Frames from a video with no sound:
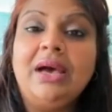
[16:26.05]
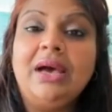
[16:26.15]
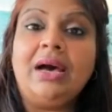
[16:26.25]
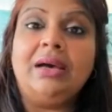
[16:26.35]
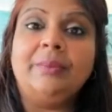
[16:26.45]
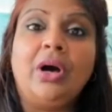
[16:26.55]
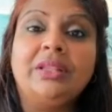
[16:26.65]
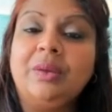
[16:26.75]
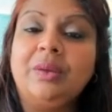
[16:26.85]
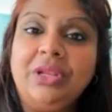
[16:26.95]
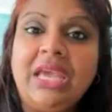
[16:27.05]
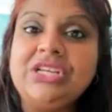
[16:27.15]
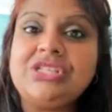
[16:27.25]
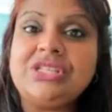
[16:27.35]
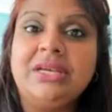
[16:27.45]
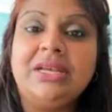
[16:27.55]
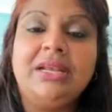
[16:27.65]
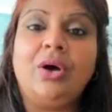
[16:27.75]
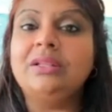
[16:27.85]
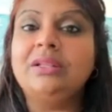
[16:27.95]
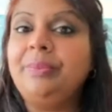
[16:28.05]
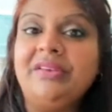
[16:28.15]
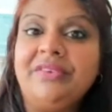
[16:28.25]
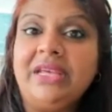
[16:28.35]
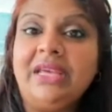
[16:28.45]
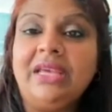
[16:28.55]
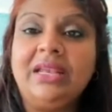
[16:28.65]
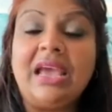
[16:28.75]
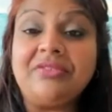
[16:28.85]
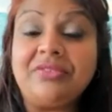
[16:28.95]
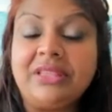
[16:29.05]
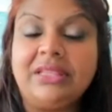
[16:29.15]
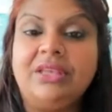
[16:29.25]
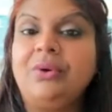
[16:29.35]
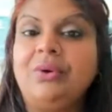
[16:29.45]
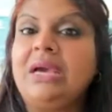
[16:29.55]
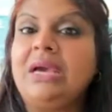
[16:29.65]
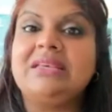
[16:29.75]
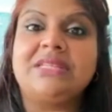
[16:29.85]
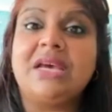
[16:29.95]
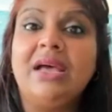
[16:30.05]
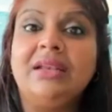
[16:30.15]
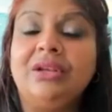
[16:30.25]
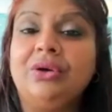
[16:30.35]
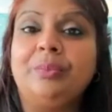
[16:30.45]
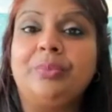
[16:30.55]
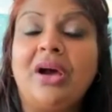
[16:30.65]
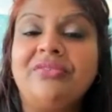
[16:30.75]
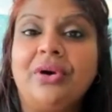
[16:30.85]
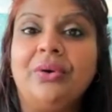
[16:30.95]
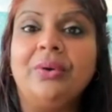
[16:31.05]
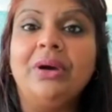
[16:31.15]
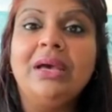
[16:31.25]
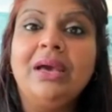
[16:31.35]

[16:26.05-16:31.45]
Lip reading: all the communication and all the pivoting and everything that you guys have done, you know, bravo.